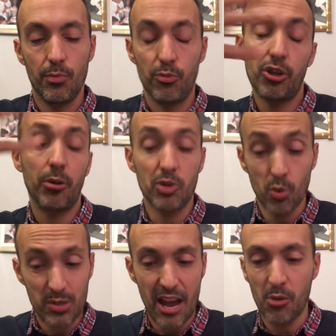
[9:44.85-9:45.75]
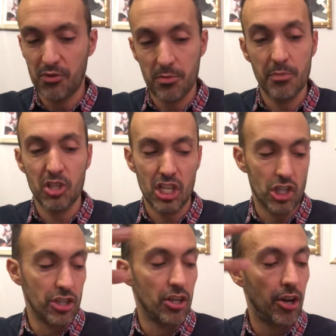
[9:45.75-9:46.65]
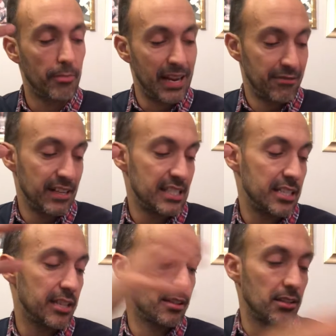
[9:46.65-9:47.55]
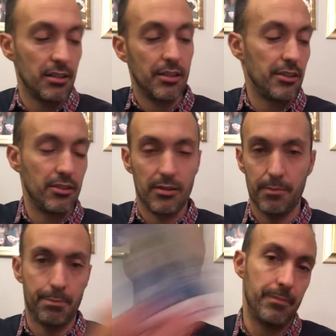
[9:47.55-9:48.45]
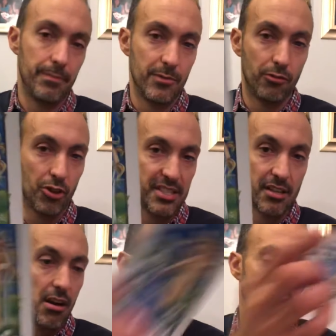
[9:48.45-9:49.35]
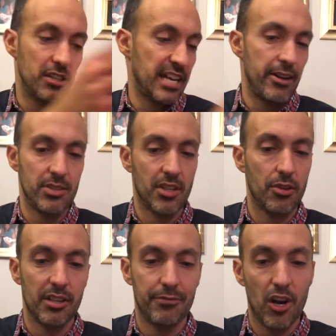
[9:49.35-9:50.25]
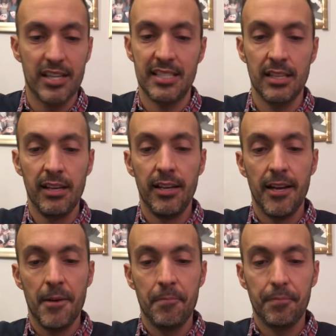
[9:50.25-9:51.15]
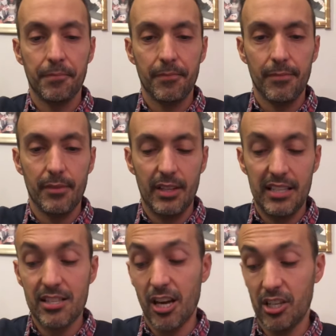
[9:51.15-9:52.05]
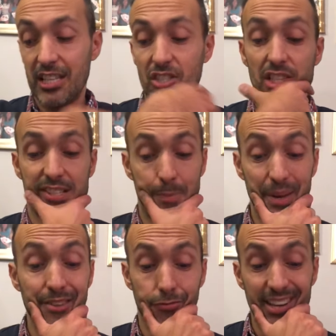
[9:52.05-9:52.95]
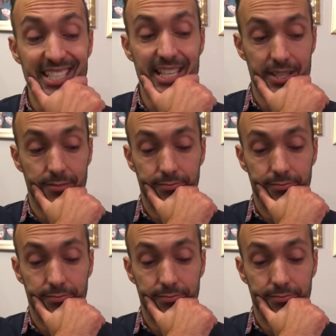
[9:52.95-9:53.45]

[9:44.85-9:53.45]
You know, which also helps from the Magician. You know, manifesting. You've got the Star card out, so the advice is just to be ready